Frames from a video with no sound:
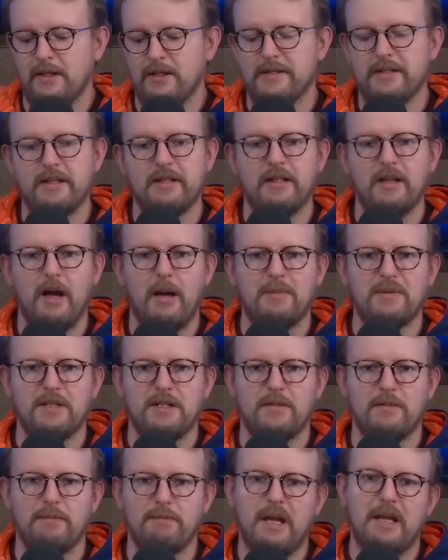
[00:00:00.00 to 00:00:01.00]
It's like the opposite
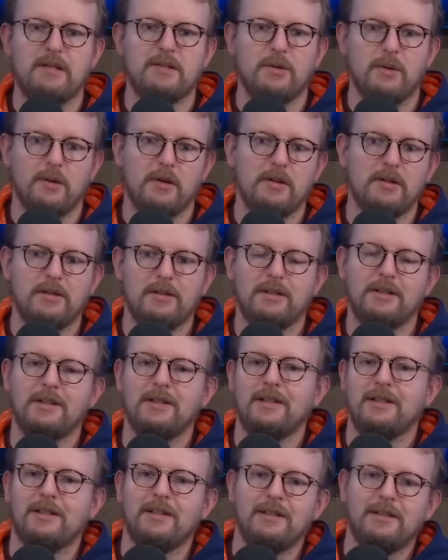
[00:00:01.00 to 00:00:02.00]
of mentor.
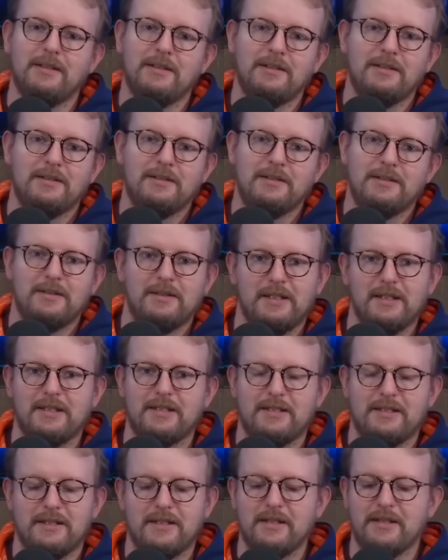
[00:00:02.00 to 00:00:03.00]

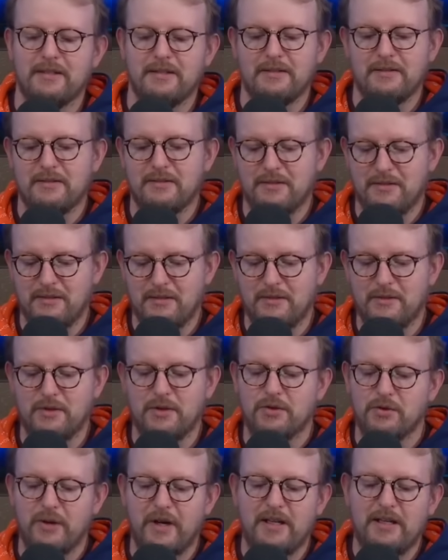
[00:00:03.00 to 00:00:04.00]
It's the
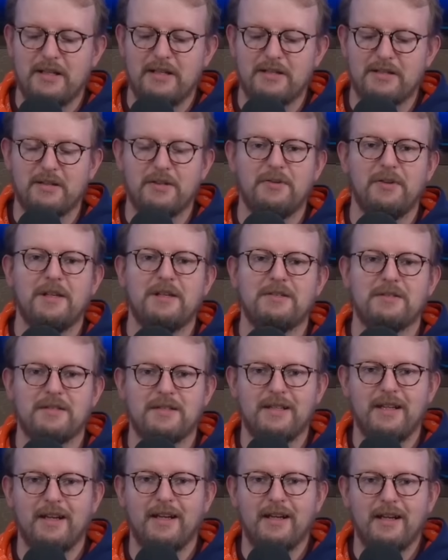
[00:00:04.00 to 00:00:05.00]
training is the creature
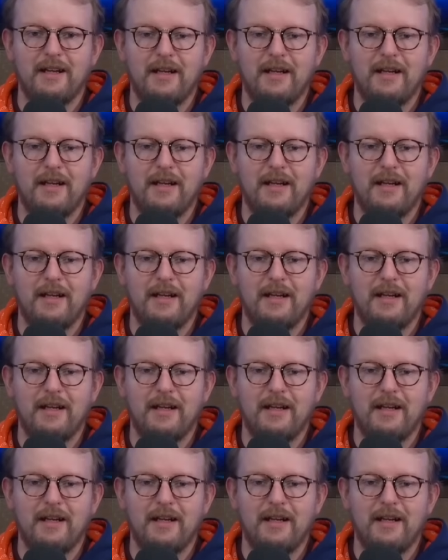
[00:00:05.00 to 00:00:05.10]
saying,